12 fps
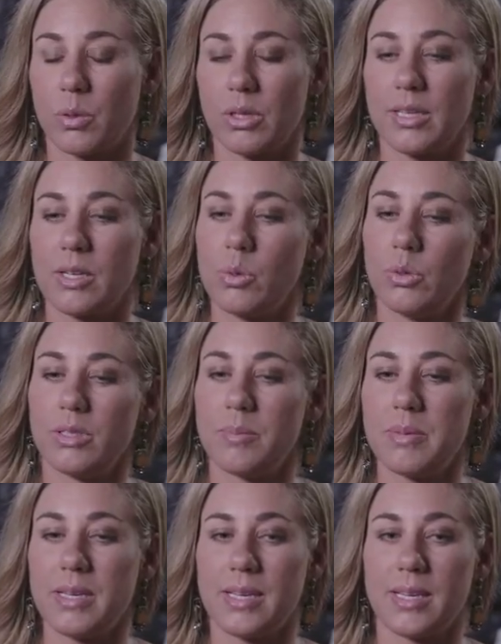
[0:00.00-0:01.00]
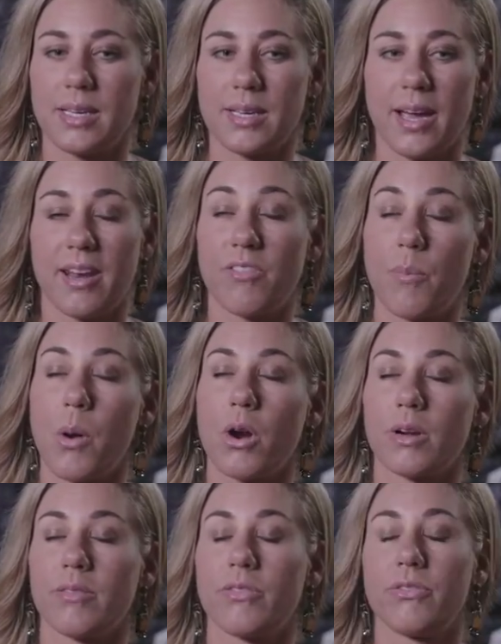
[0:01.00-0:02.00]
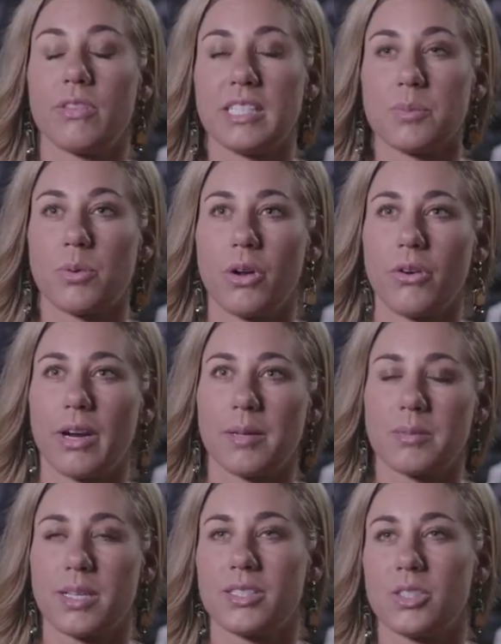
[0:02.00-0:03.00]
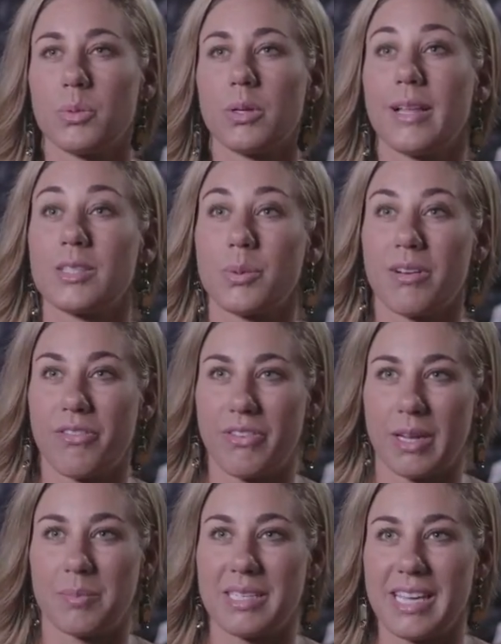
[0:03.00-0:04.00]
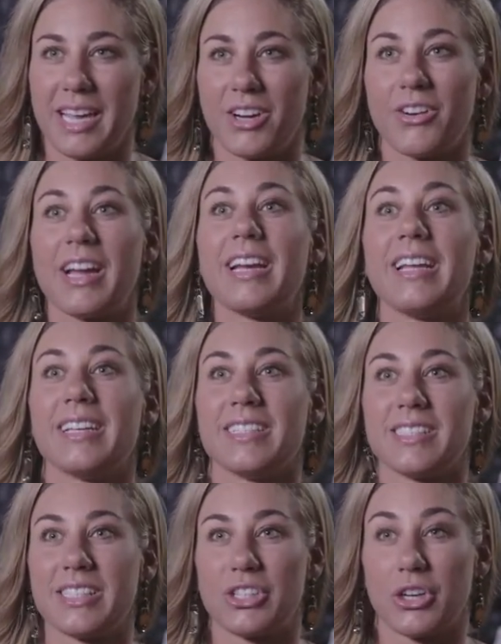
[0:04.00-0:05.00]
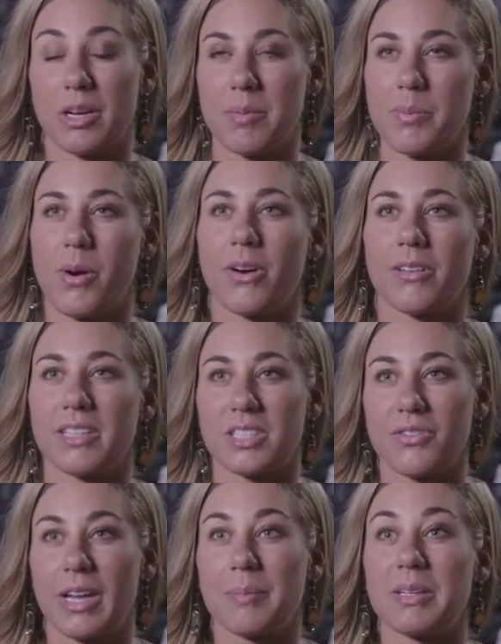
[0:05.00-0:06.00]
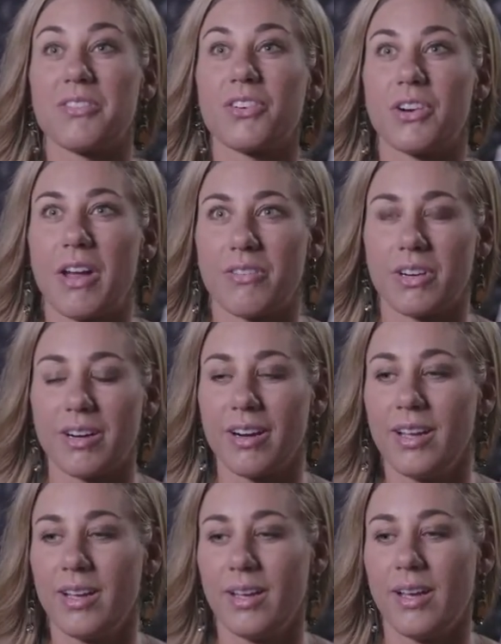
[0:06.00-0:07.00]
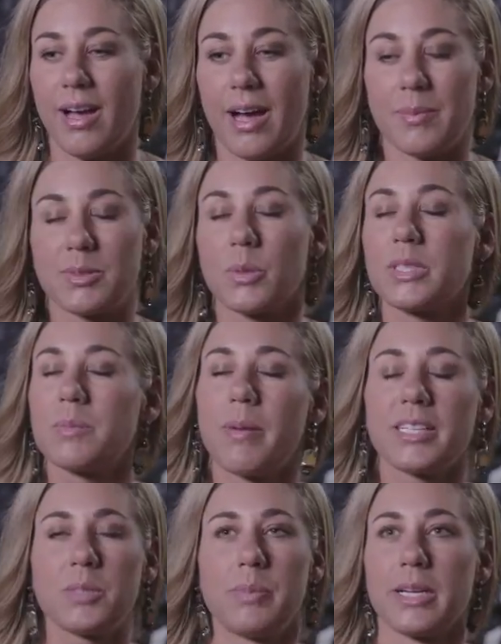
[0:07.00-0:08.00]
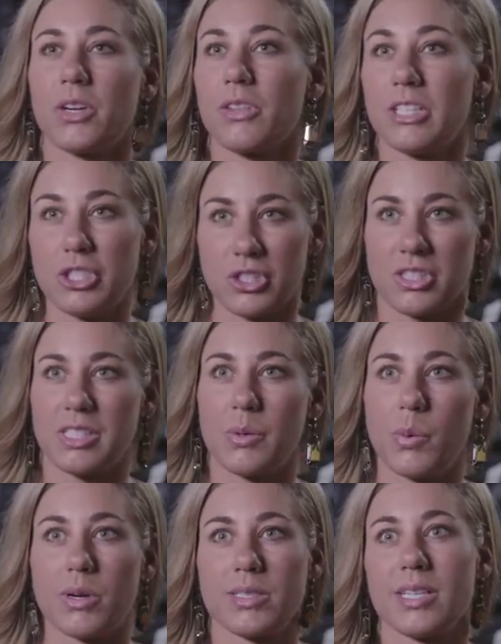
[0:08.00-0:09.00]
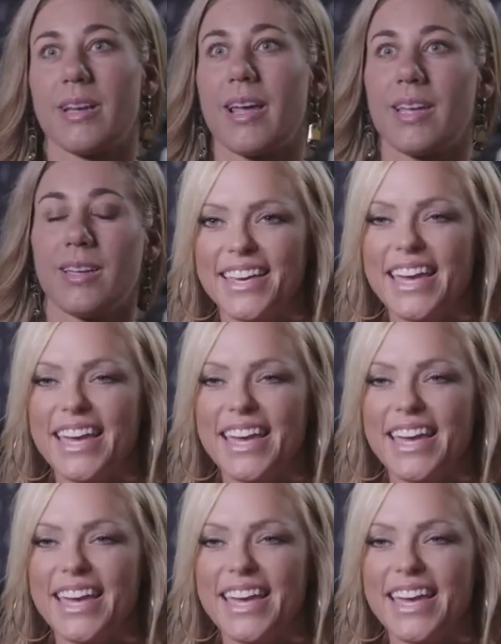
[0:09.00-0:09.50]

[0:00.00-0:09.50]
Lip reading: really cool to be kind of a part of these programs because you realize what a family Gatorade is and you're going to be part of this family forever. So it's much bigger than just the award tonight.